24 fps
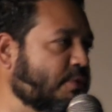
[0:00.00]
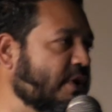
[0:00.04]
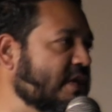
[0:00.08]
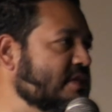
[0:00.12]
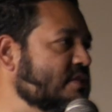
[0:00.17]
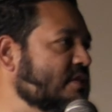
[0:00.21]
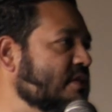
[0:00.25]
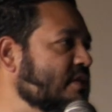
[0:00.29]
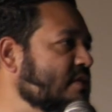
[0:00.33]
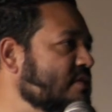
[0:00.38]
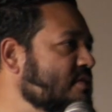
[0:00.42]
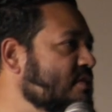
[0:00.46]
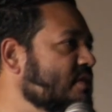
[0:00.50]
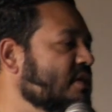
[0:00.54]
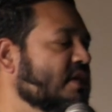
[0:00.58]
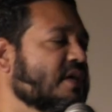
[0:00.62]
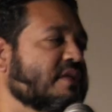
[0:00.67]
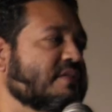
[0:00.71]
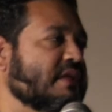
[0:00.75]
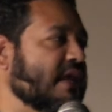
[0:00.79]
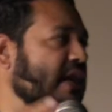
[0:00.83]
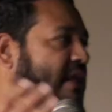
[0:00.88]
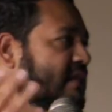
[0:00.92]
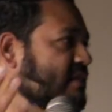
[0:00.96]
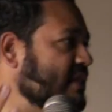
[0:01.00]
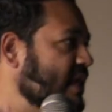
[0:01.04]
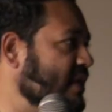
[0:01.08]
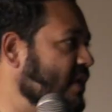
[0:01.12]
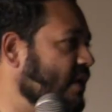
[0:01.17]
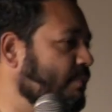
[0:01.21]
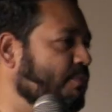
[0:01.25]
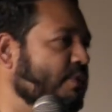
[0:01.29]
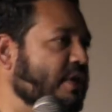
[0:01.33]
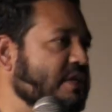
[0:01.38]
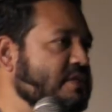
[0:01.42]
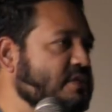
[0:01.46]
presidents, the
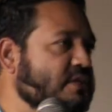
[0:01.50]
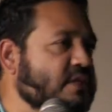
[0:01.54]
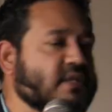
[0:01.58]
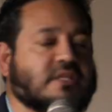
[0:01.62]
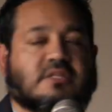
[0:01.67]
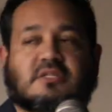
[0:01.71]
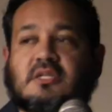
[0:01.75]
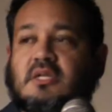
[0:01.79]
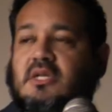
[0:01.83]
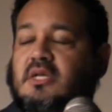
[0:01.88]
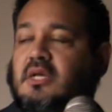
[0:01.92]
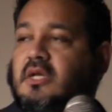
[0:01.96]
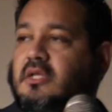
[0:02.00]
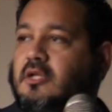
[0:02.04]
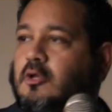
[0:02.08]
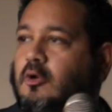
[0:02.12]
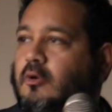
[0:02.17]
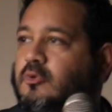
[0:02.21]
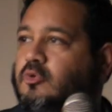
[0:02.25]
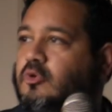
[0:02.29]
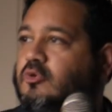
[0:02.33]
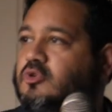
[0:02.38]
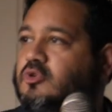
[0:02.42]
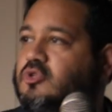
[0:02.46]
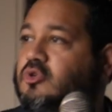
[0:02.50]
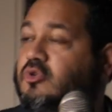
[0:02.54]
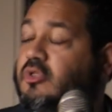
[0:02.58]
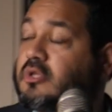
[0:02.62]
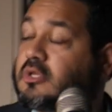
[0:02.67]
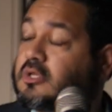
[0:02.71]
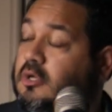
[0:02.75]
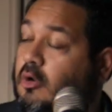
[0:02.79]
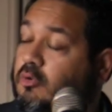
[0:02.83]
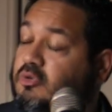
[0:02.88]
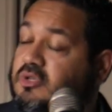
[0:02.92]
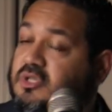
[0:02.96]
athletic presidents, you know, those are the
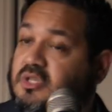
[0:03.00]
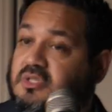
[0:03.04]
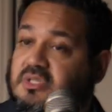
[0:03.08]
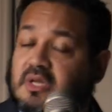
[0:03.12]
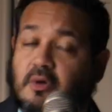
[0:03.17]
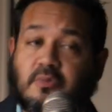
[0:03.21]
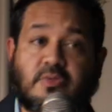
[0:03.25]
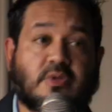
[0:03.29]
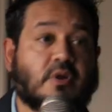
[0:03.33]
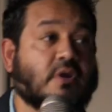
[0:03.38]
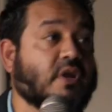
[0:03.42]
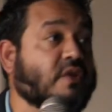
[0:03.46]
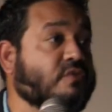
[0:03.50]
coaches out there.